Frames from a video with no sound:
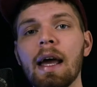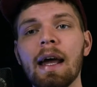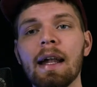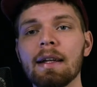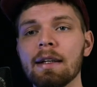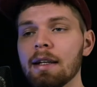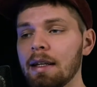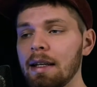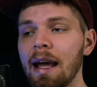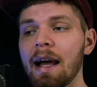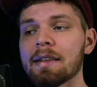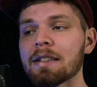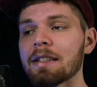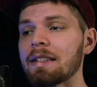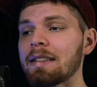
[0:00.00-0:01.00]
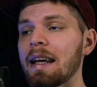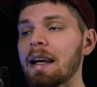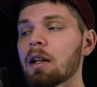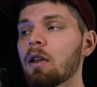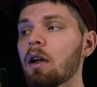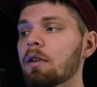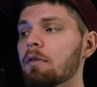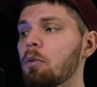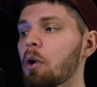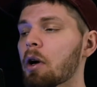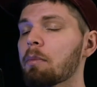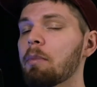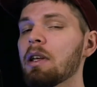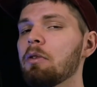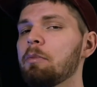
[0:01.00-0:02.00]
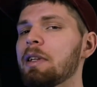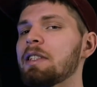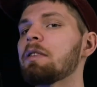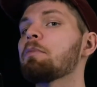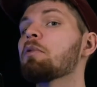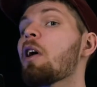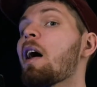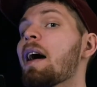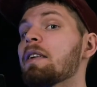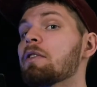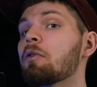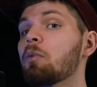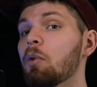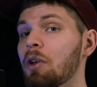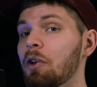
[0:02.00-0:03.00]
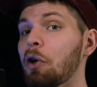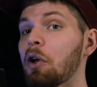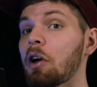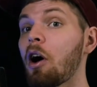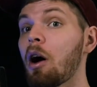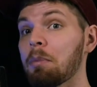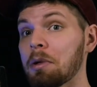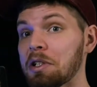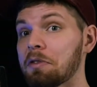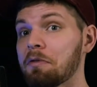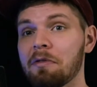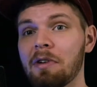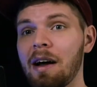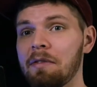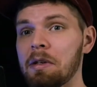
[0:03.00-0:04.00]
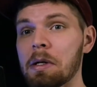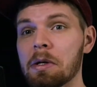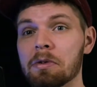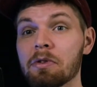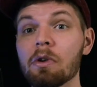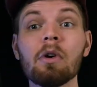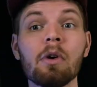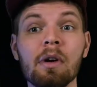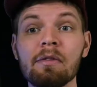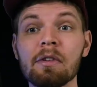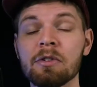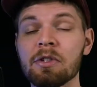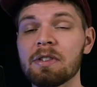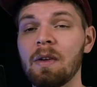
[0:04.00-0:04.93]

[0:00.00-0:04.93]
and yeah, it's going to take a lot of work, but you'd be surprised what you can accomplish in 5 years, or even